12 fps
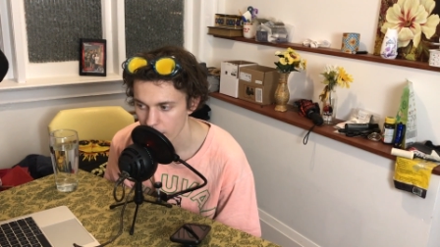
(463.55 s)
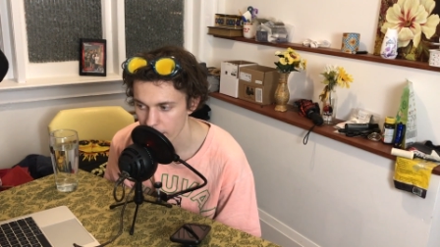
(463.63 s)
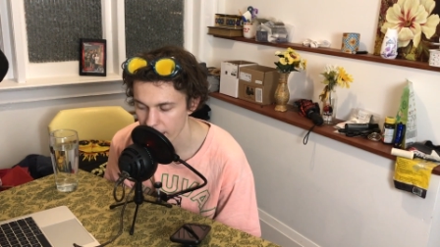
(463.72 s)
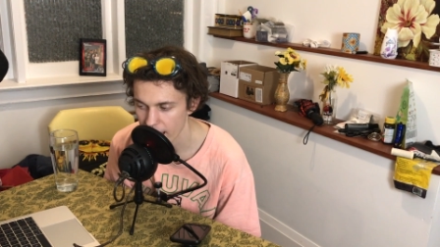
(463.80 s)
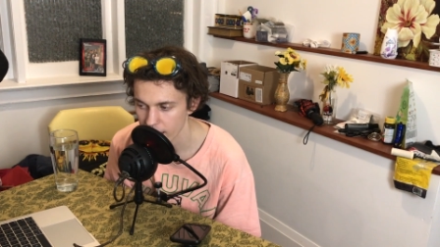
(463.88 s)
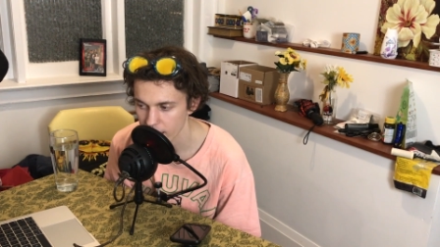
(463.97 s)

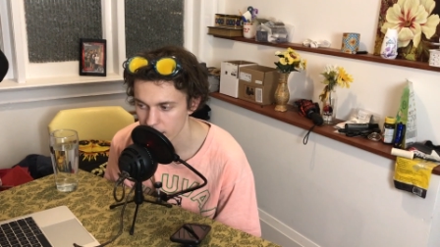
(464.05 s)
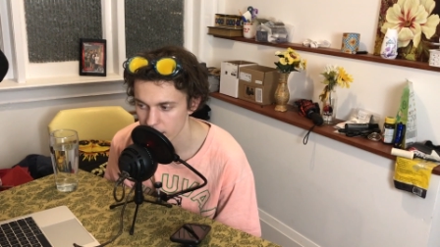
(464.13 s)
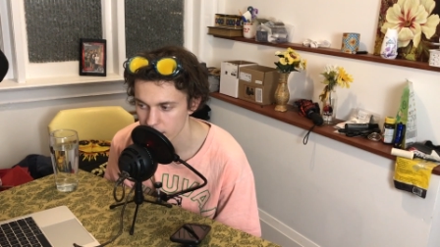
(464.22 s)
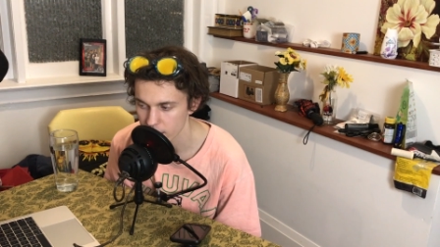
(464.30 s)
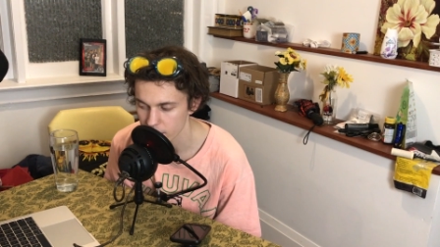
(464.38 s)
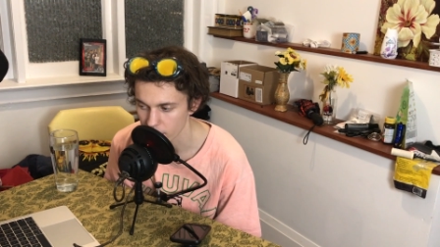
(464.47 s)
That
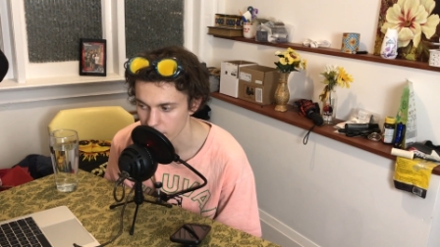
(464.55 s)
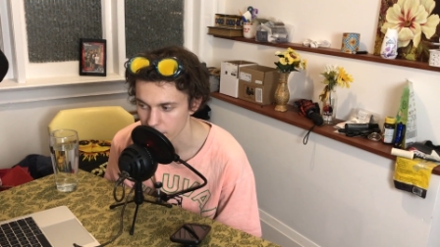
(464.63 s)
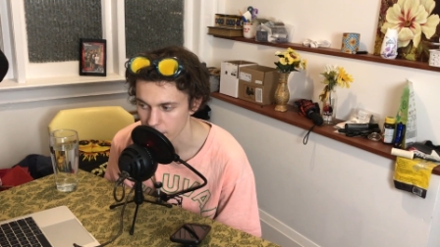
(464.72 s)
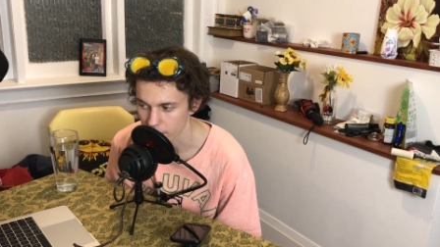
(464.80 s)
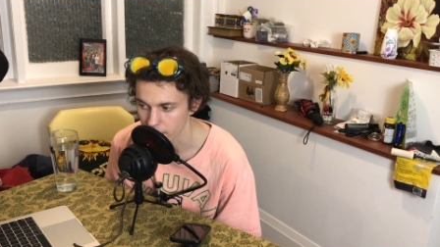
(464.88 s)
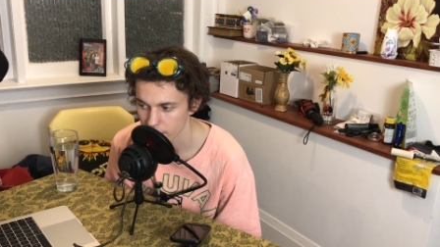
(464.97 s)
is
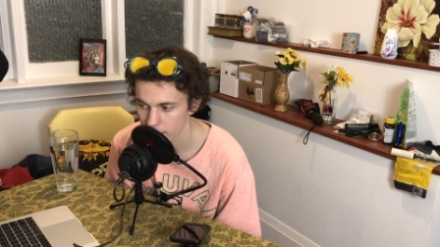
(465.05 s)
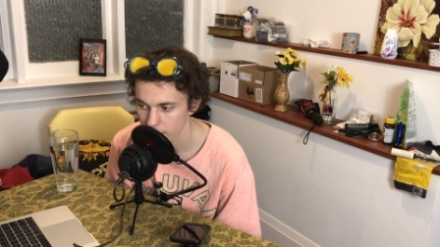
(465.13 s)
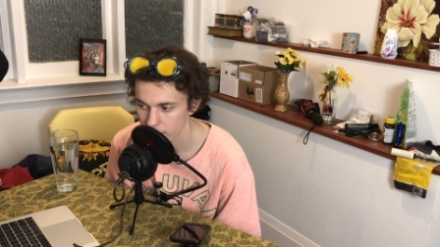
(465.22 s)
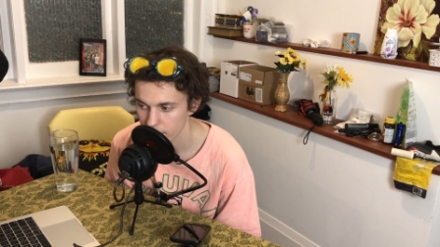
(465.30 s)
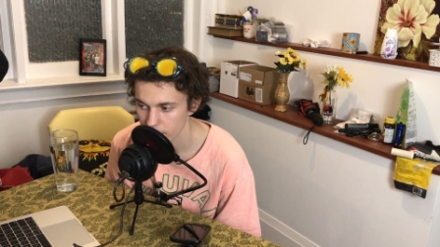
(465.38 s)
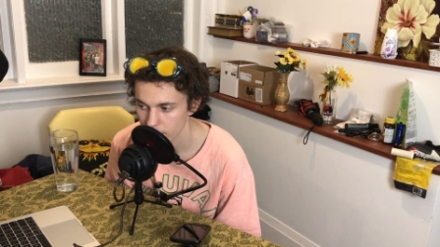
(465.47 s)
adulthood.
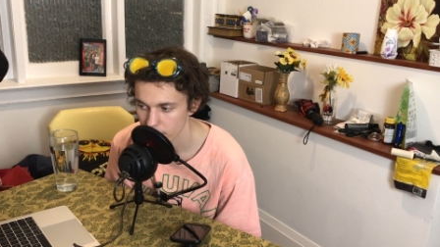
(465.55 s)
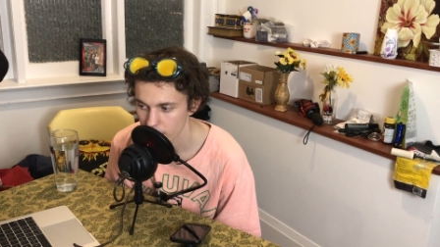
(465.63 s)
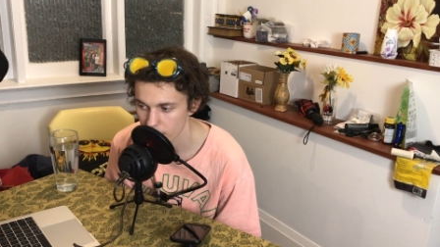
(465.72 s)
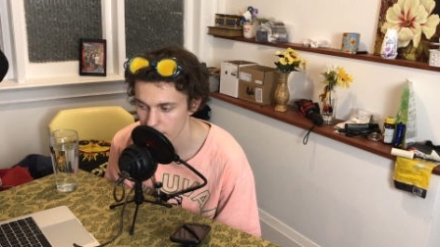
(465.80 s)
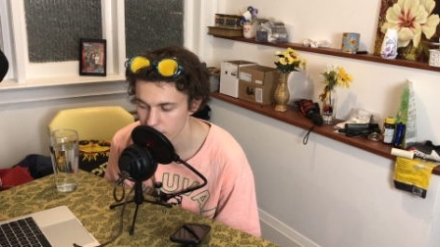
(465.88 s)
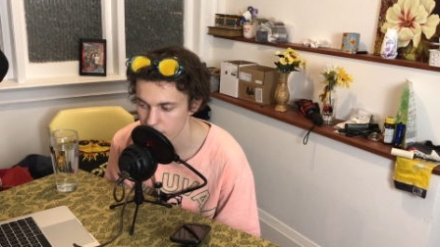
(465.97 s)

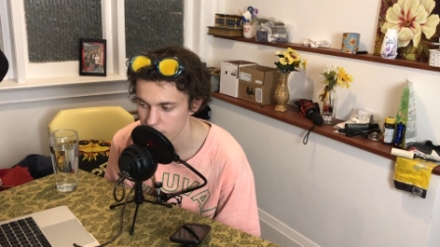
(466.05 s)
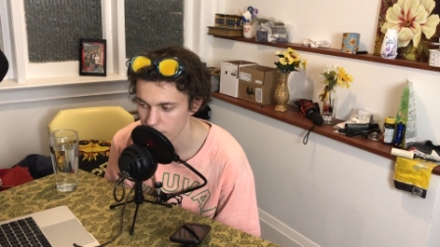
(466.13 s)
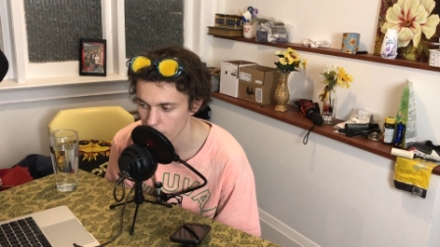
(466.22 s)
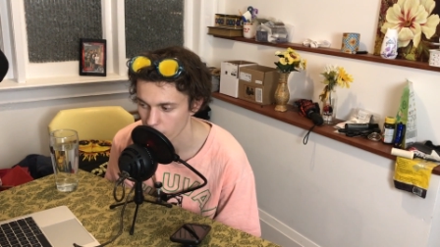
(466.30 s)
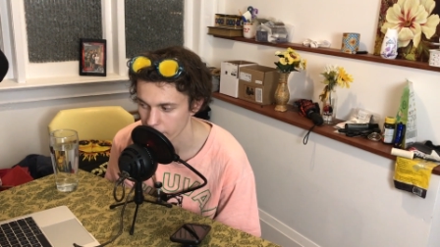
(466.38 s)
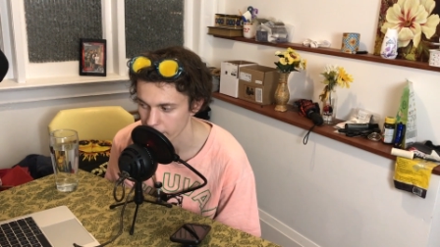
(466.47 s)
This is
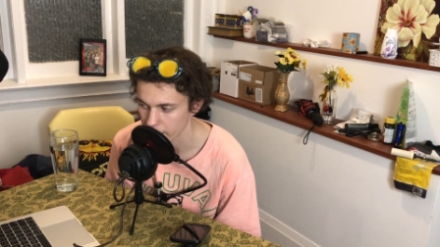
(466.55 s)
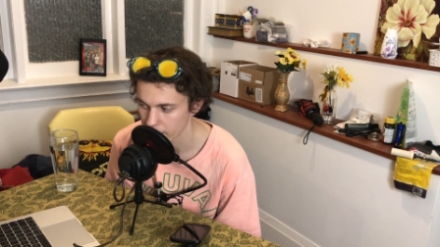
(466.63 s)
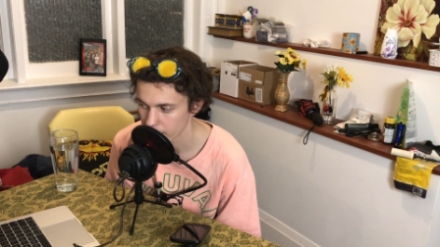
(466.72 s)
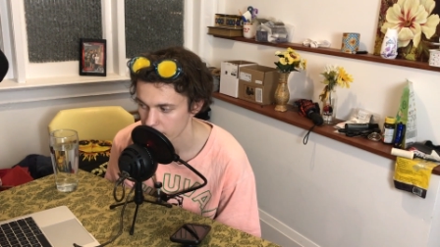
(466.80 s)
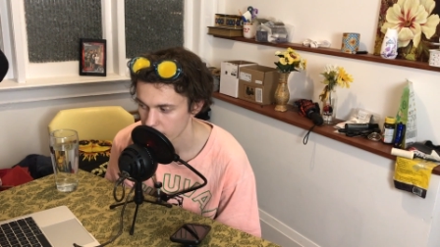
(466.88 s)
forty.